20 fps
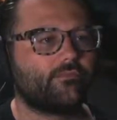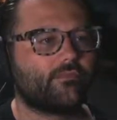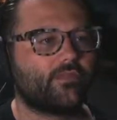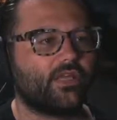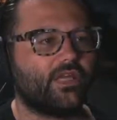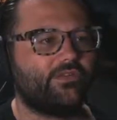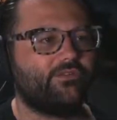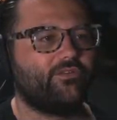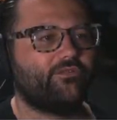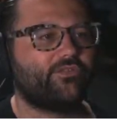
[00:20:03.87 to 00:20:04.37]

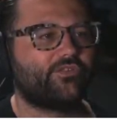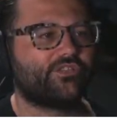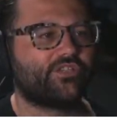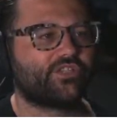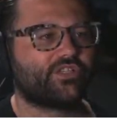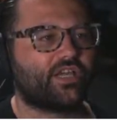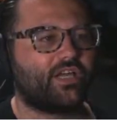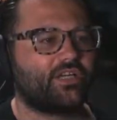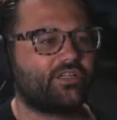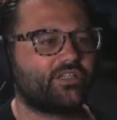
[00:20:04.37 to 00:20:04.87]
Even if you're just
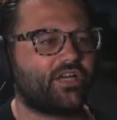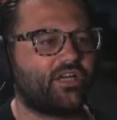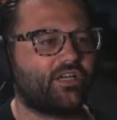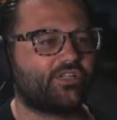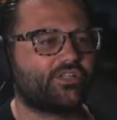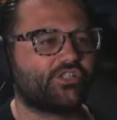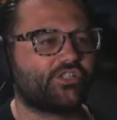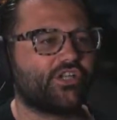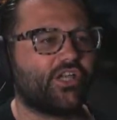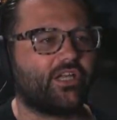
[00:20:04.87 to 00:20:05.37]
kind of talking
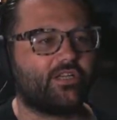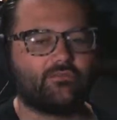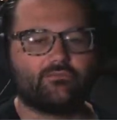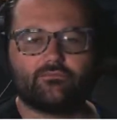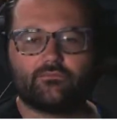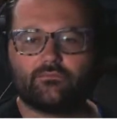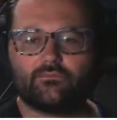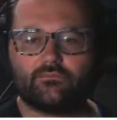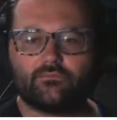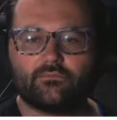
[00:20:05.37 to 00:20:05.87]
shit.
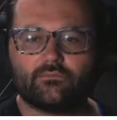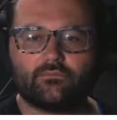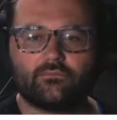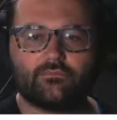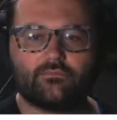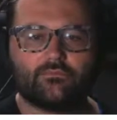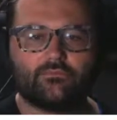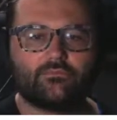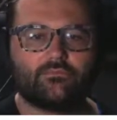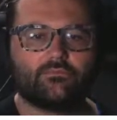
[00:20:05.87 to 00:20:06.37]

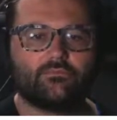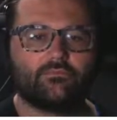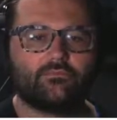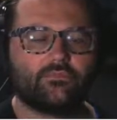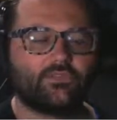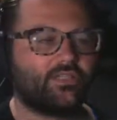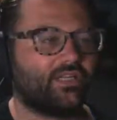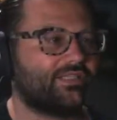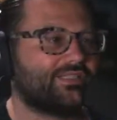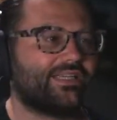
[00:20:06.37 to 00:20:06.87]

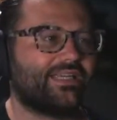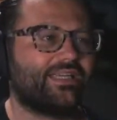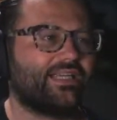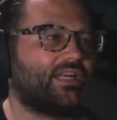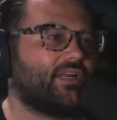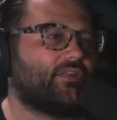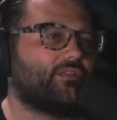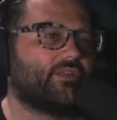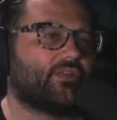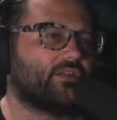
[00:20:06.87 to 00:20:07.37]
You're not saying
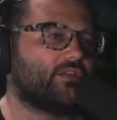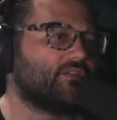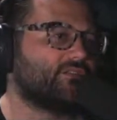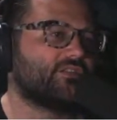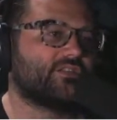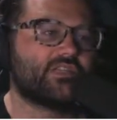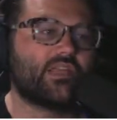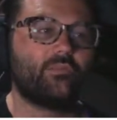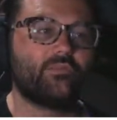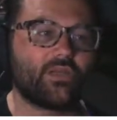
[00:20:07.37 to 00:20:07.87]
anything. You
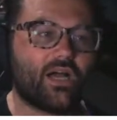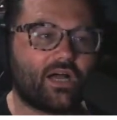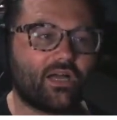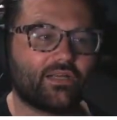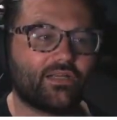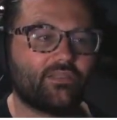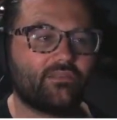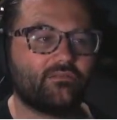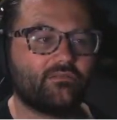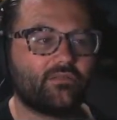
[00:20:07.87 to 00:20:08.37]
just keep
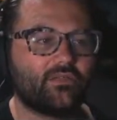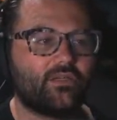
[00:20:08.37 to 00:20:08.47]
talking.